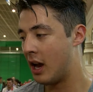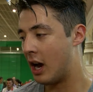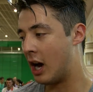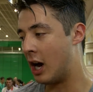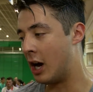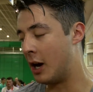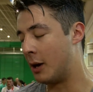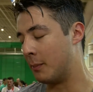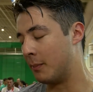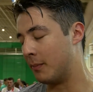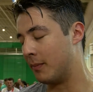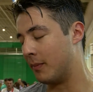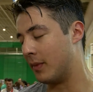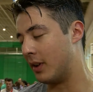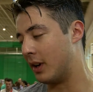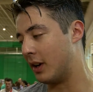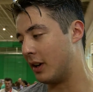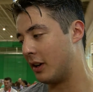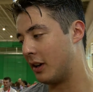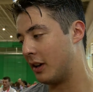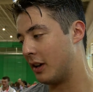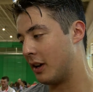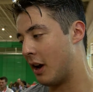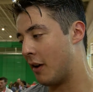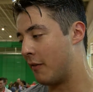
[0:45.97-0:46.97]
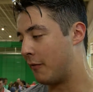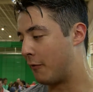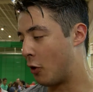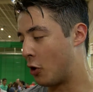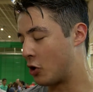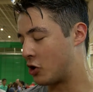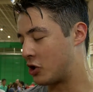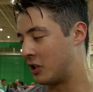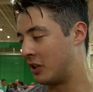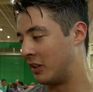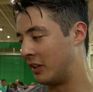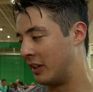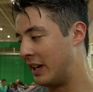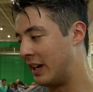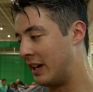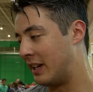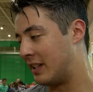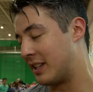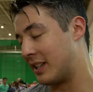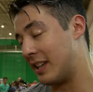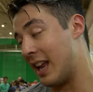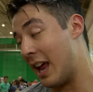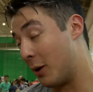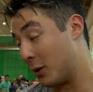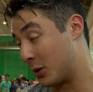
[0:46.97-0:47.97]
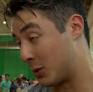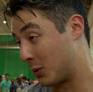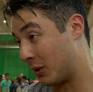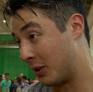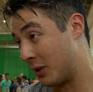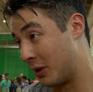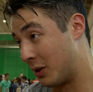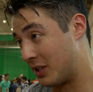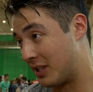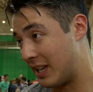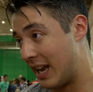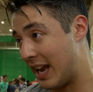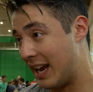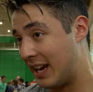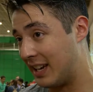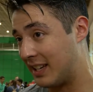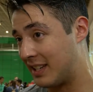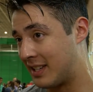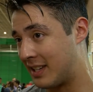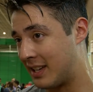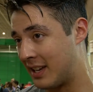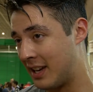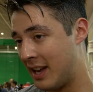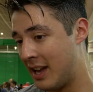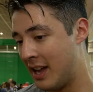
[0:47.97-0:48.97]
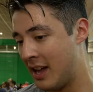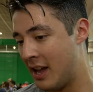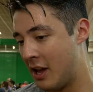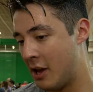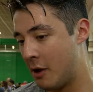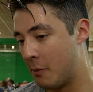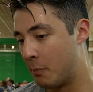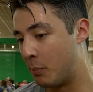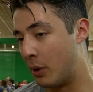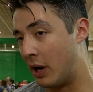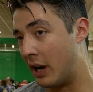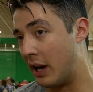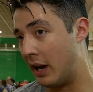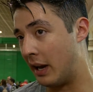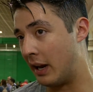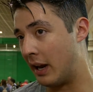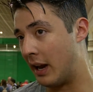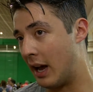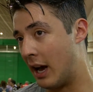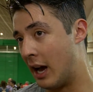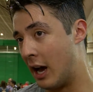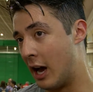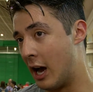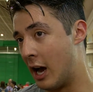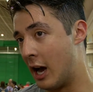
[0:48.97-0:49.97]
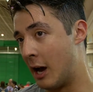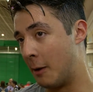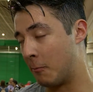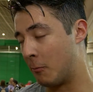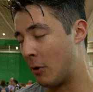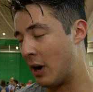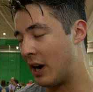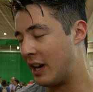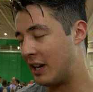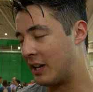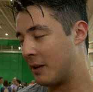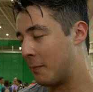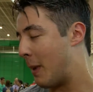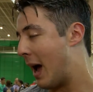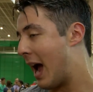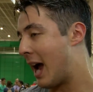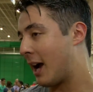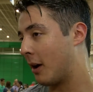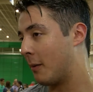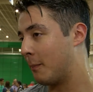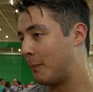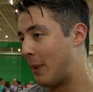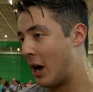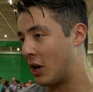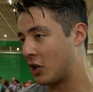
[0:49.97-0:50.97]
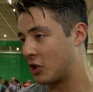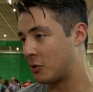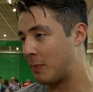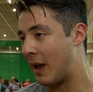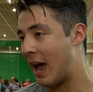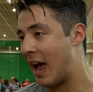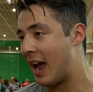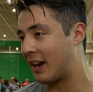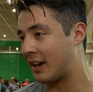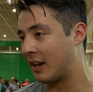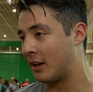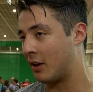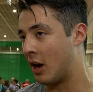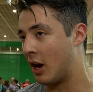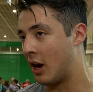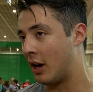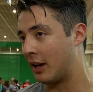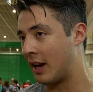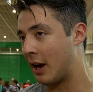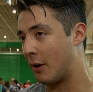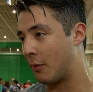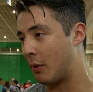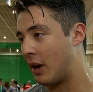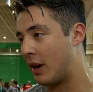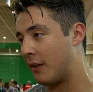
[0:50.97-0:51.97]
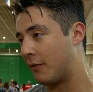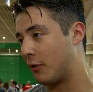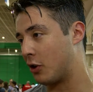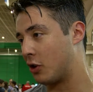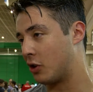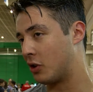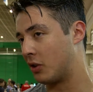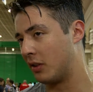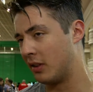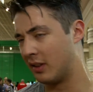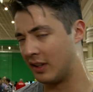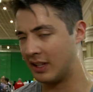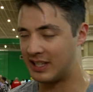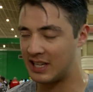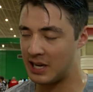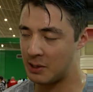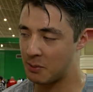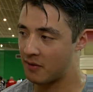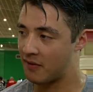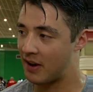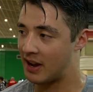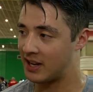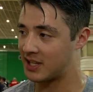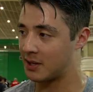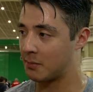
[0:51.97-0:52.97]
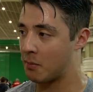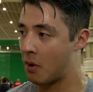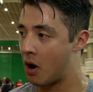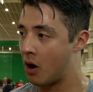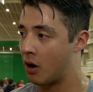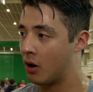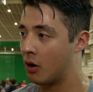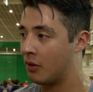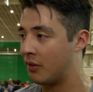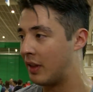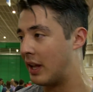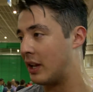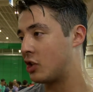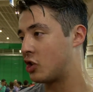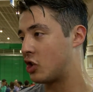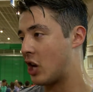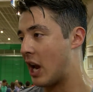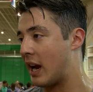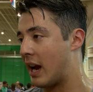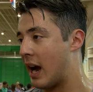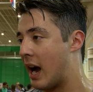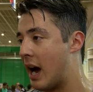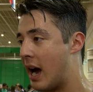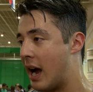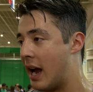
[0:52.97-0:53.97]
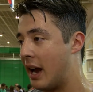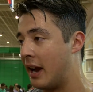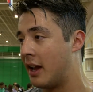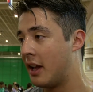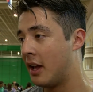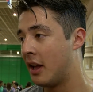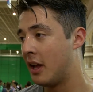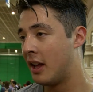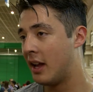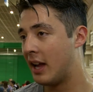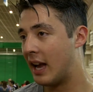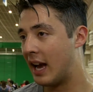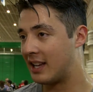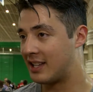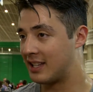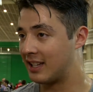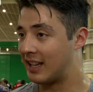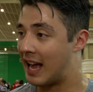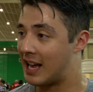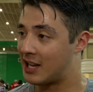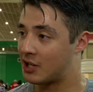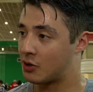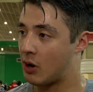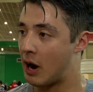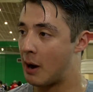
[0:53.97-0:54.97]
um, unfortunately, today was one of those days. But uh, I'm ready to back, bounce back and uh, get ready for the team event tomorrow and then Shanghai as the last